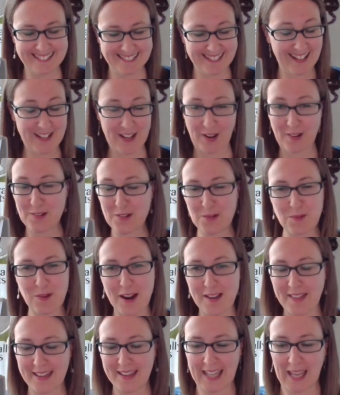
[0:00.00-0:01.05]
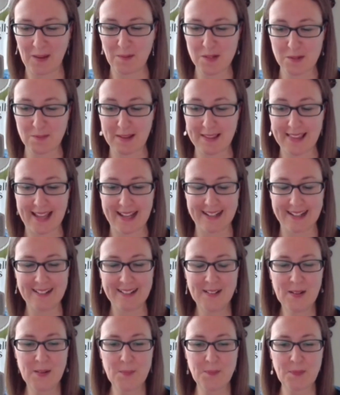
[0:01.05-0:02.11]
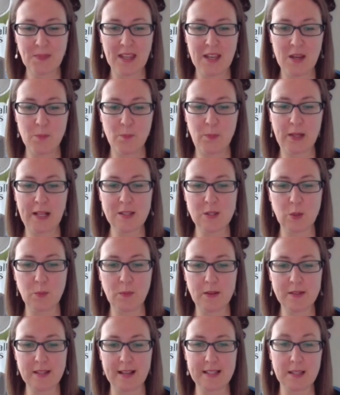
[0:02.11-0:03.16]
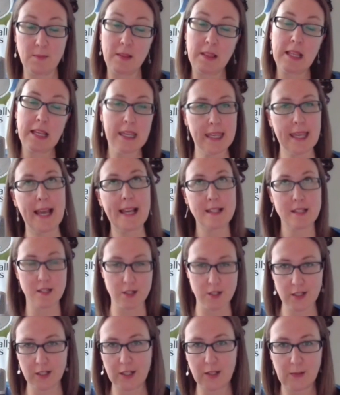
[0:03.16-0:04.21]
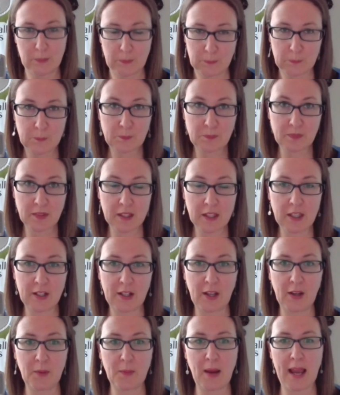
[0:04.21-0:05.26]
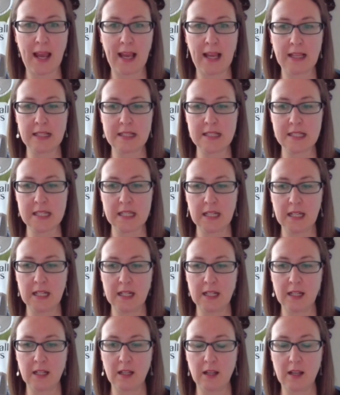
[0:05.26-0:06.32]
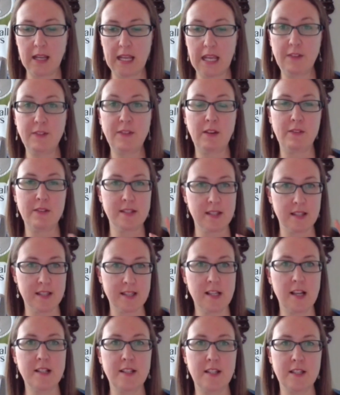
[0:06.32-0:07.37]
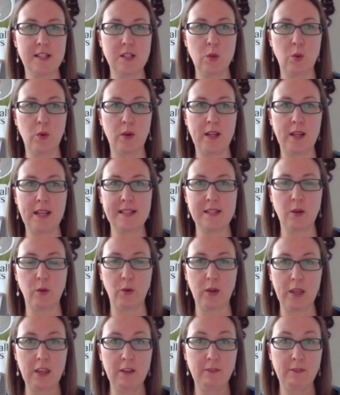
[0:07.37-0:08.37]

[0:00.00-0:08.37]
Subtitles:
I don't know why that came to me then, but it's almost like something that he has to do, and if there is the slightest noise or he